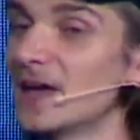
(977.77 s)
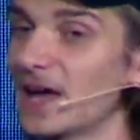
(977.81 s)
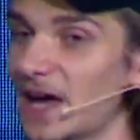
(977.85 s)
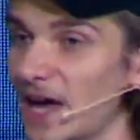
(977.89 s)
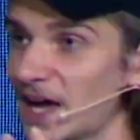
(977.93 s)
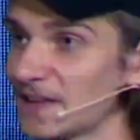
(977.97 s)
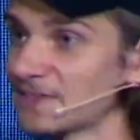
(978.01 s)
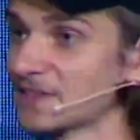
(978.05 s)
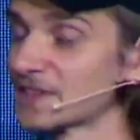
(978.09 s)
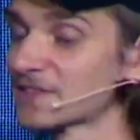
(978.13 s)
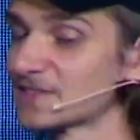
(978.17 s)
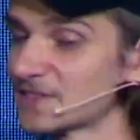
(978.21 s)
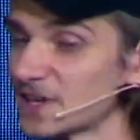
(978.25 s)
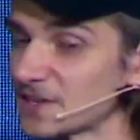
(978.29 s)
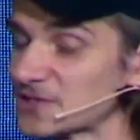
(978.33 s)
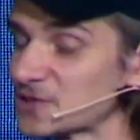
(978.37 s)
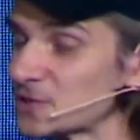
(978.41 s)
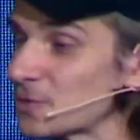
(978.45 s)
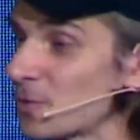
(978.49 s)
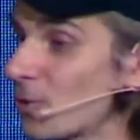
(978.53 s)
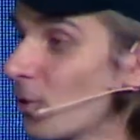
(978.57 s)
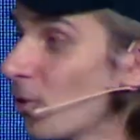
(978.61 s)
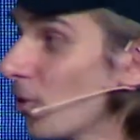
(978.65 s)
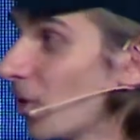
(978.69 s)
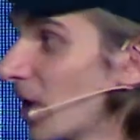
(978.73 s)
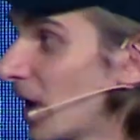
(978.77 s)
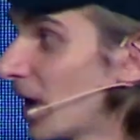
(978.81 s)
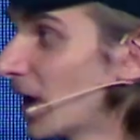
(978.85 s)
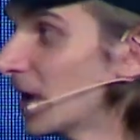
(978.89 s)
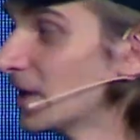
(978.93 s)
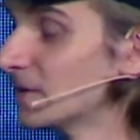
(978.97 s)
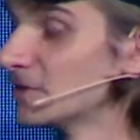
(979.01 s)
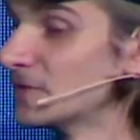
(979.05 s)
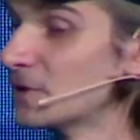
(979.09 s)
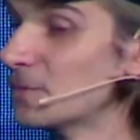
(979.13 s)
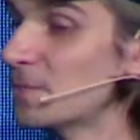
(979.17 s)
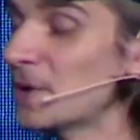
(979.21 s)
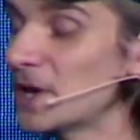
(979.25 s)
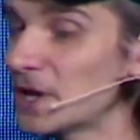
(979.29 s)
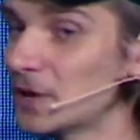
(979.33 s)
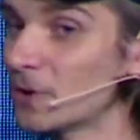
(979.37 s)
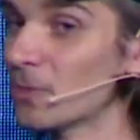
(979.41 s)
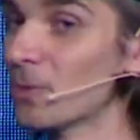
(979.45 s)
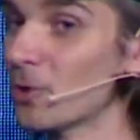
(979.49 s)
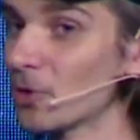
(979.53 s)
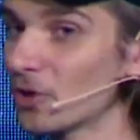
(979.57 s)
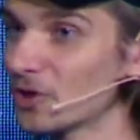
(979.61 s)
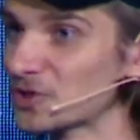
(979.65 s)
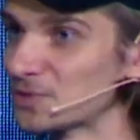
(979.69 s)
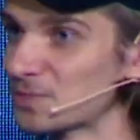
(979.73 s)
as accessible and
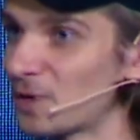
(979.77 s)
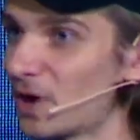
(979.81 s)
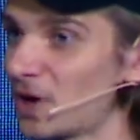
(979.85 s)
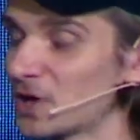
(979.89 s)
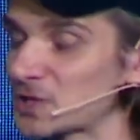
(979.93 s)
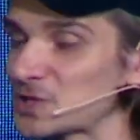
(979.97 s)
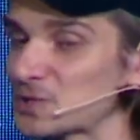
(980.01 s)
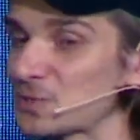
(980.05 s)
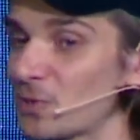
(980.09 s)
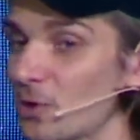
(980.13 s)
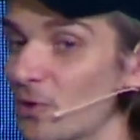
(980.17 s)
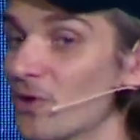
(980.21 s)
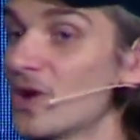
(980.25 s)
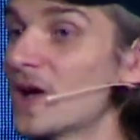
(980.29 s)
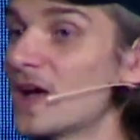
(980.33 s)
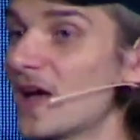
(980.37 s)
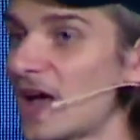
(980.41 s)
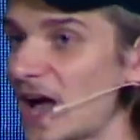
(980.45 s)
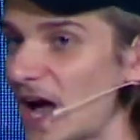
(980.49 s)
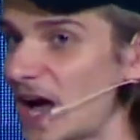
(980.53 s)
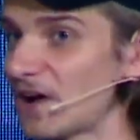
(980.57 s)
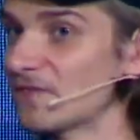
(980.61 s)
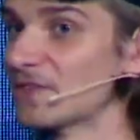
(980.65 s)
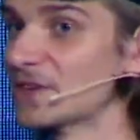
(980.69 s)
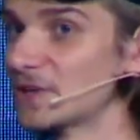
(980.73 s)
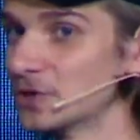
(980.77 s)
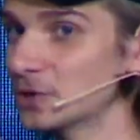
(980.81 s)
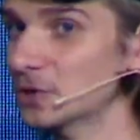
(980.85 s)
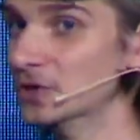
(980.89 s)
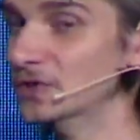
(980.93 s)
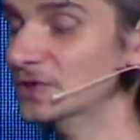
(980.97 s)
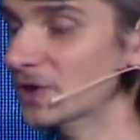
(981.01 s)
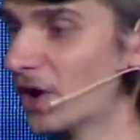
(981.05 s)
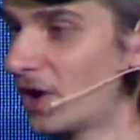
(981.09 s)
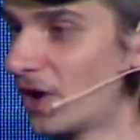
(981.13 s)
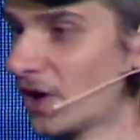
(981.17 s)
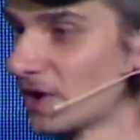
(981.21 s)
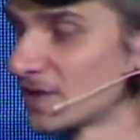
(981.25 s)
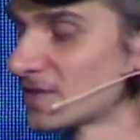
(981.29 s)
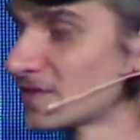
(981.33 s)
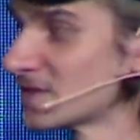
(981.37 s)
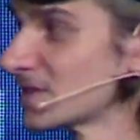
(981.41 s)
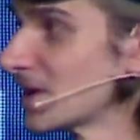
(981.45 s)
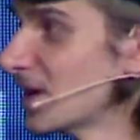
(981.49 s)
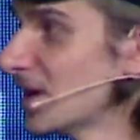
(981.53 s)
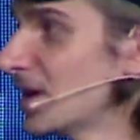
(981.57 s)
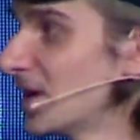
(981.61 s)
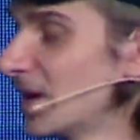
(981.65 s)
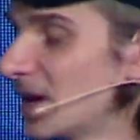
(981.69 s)
debatable as possible, having good docs.